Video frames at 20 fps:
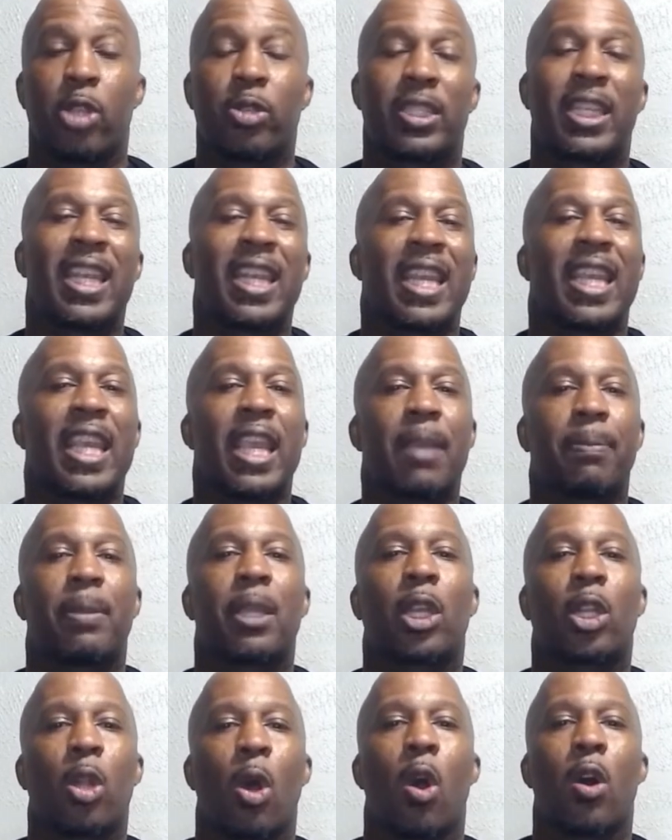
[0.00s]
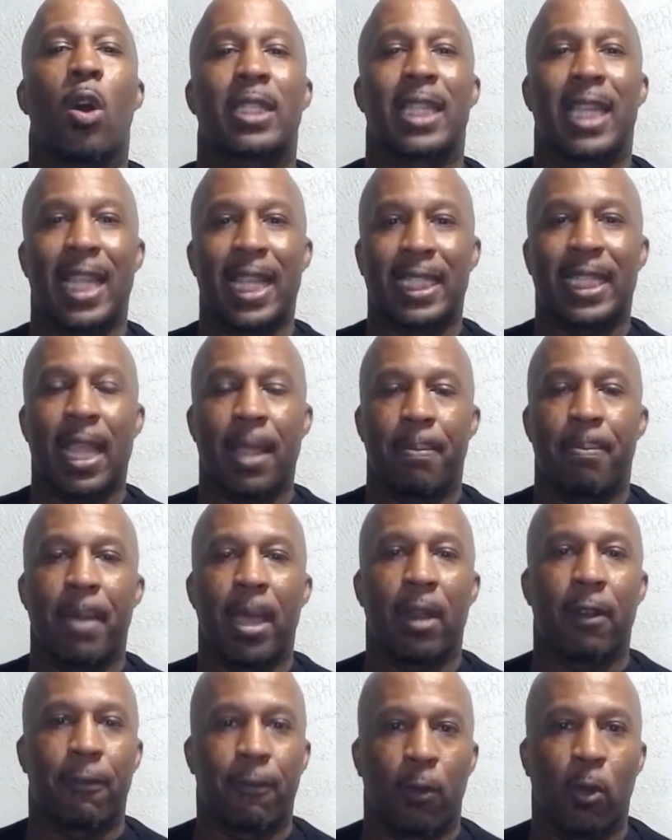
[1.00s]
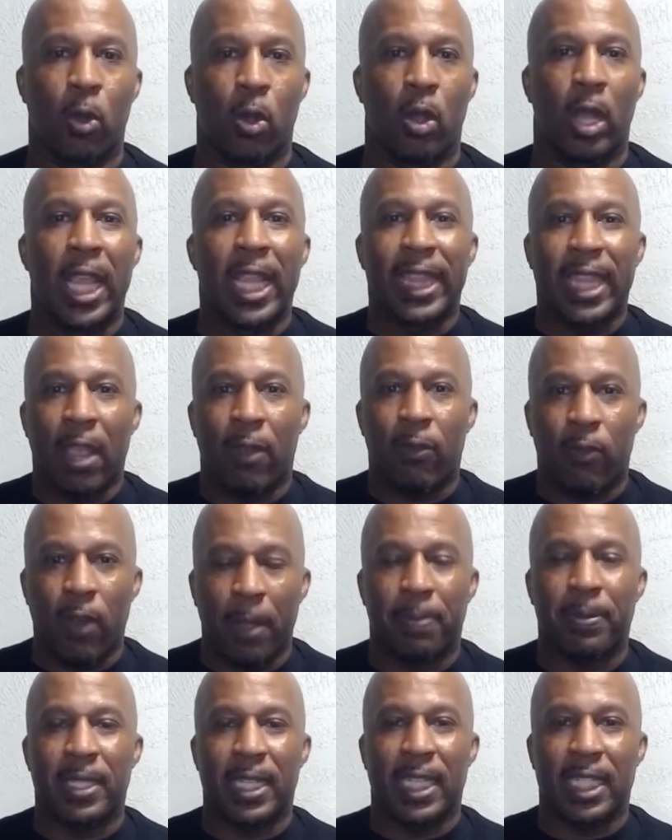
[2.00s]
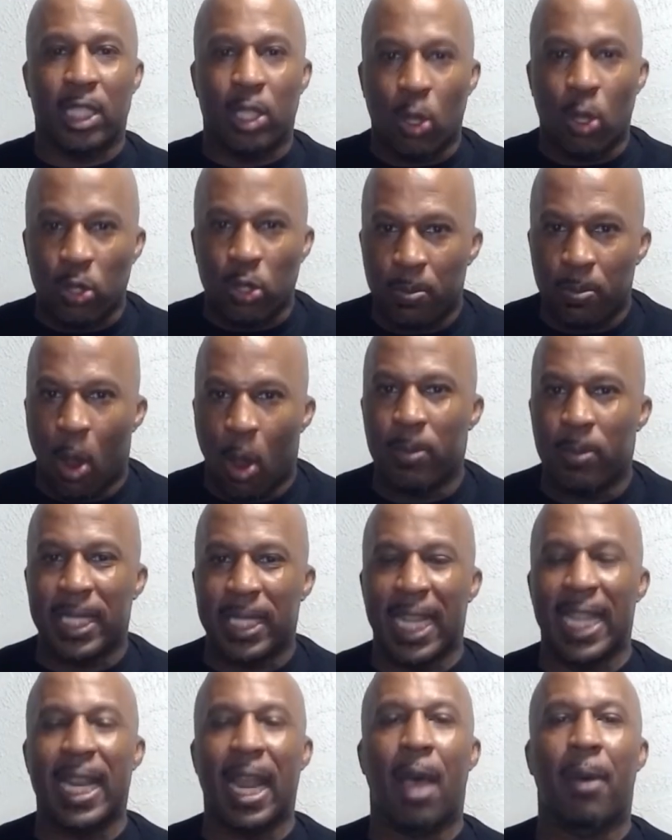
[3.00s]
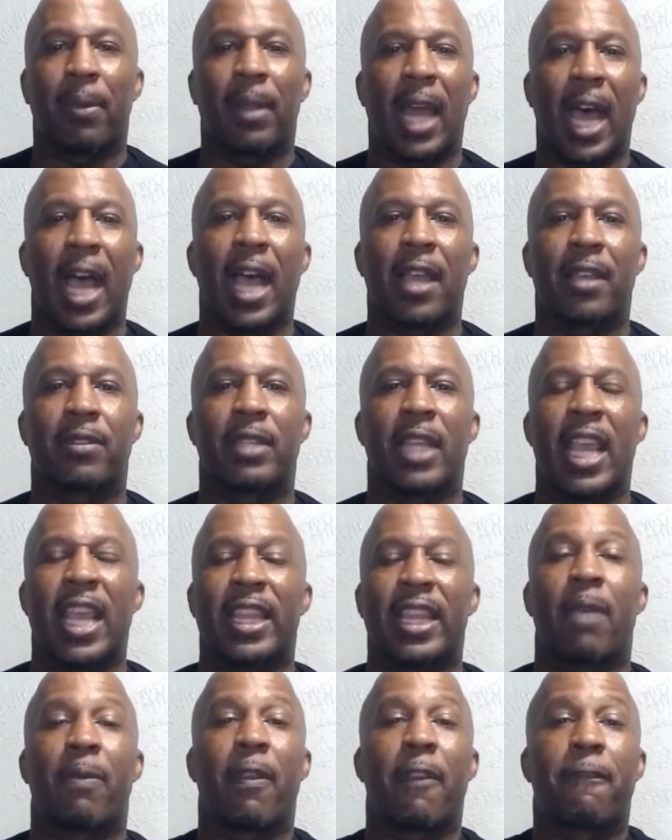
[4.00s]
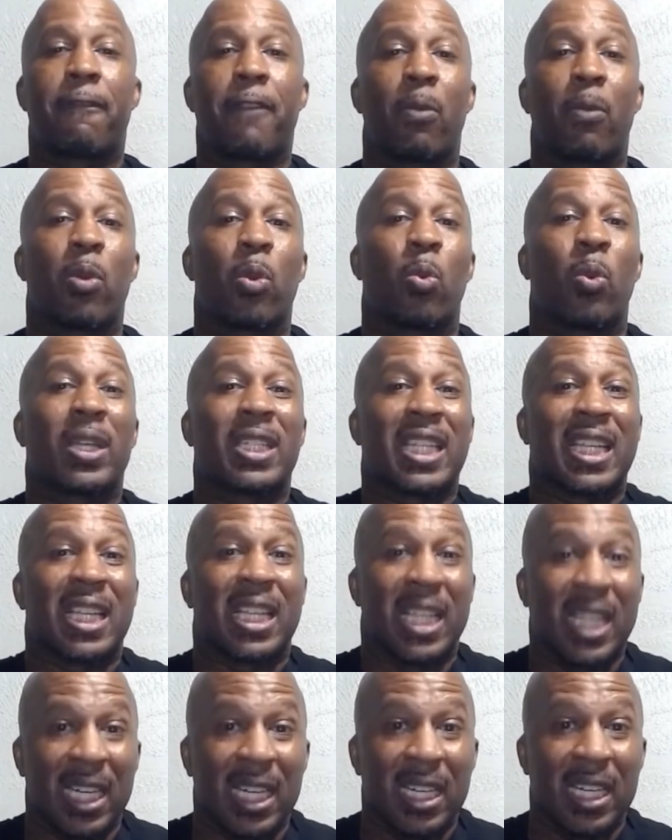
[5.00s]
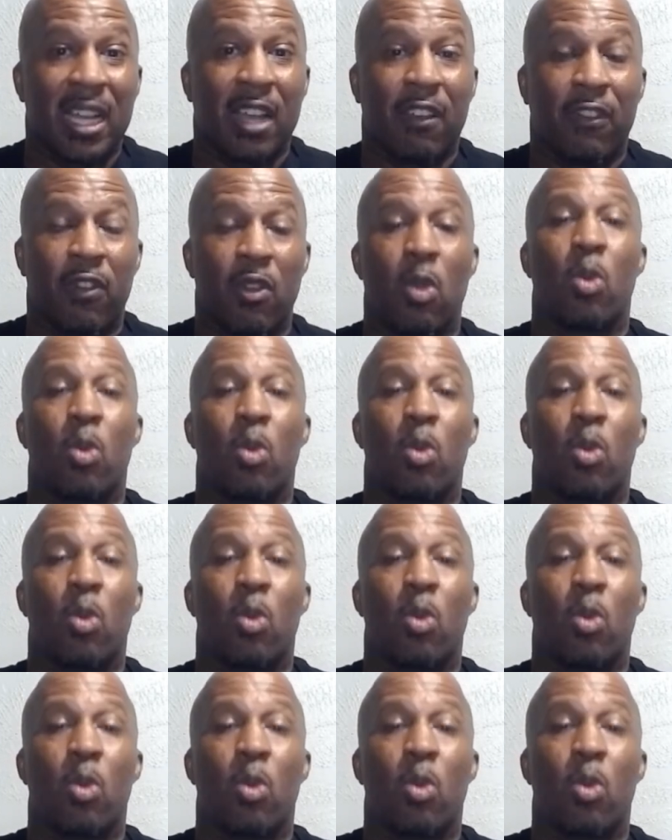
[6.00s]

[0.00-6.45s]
see, the empty closet is a metaphor that represents those moments in our lives that we felt we wasn't good enough,